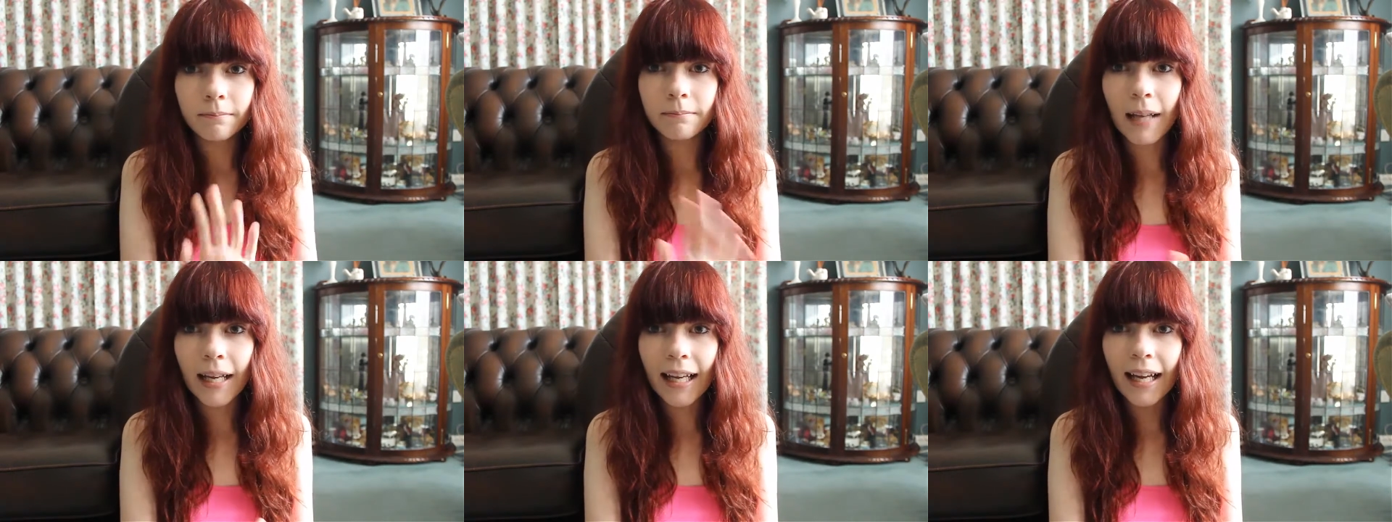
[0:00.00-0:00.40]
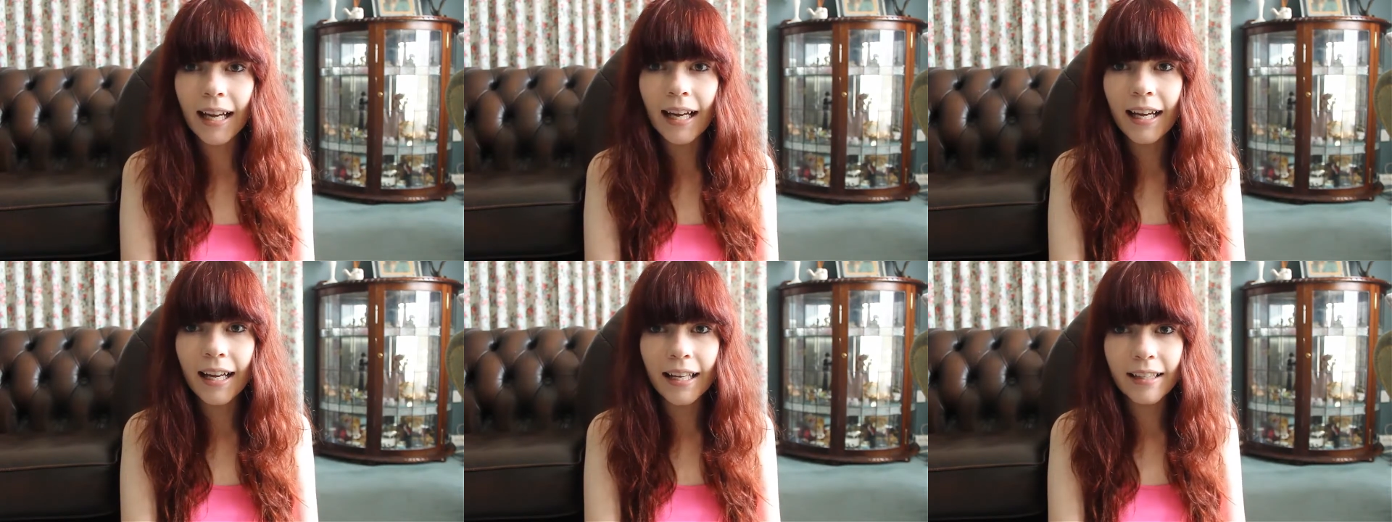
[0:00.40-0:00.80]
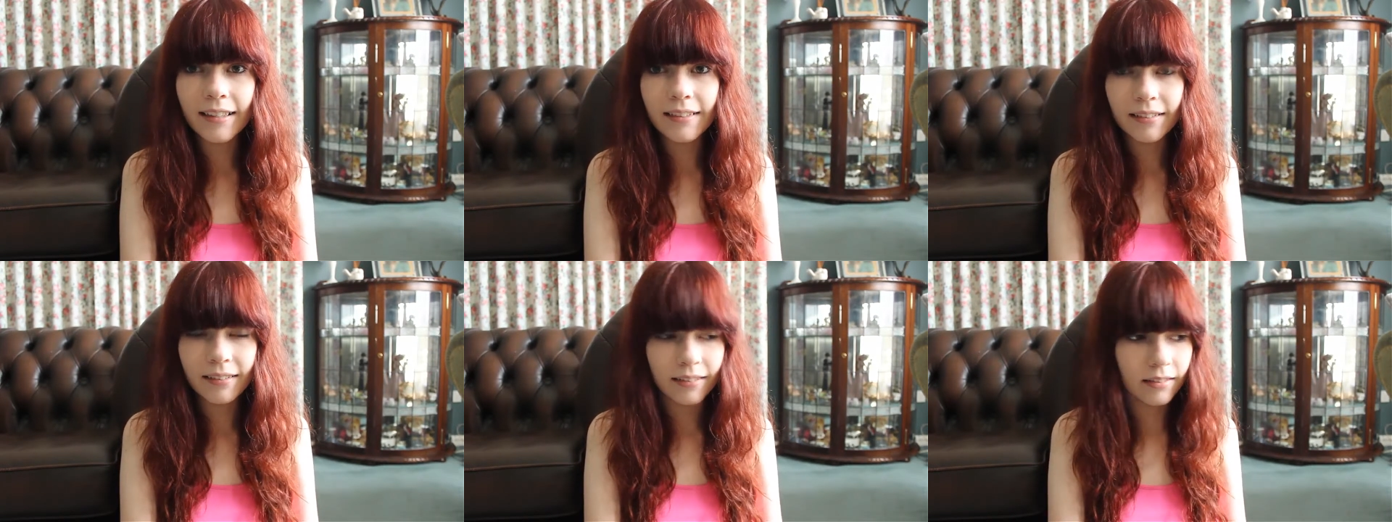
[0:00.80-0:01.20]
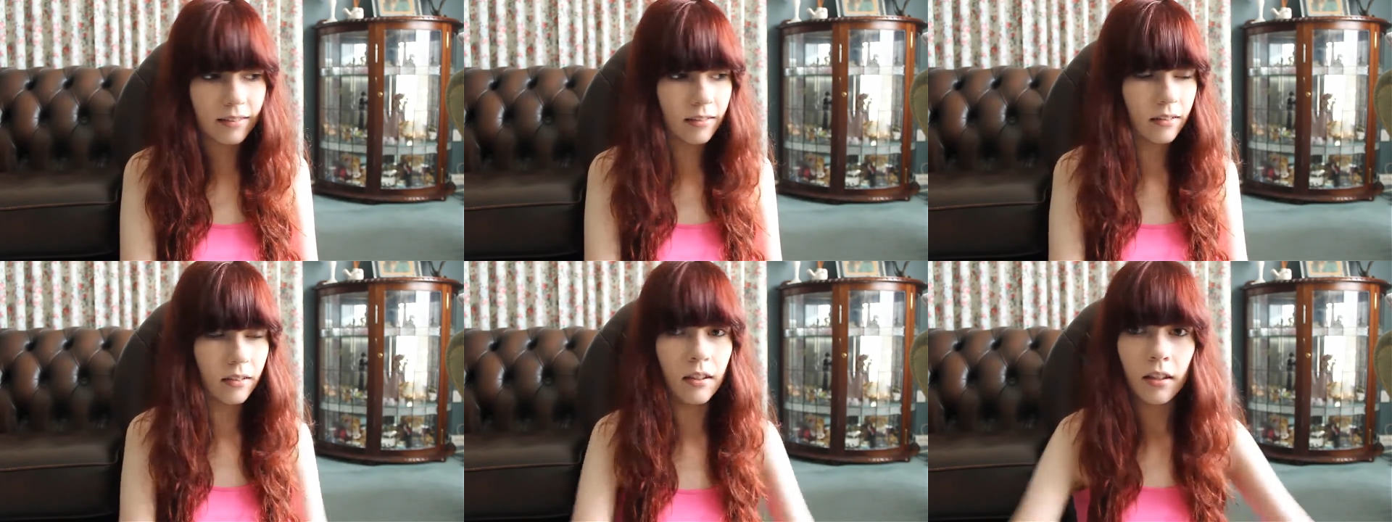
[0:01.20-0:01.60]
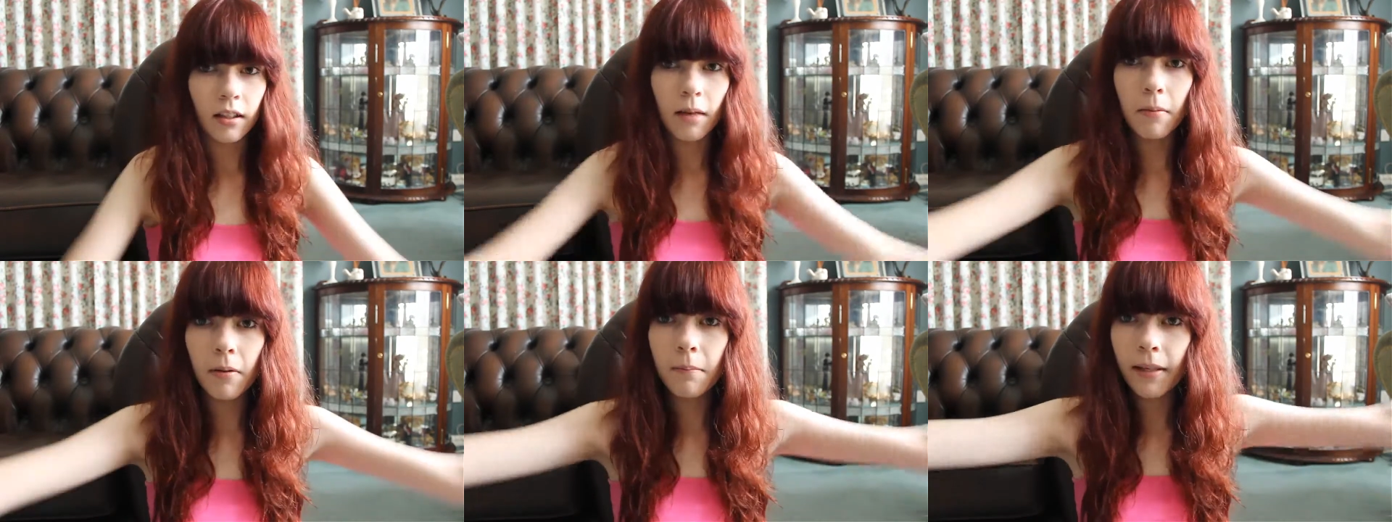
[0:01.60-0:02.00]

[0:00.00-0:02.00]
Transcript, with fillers: Bye guys. Come on,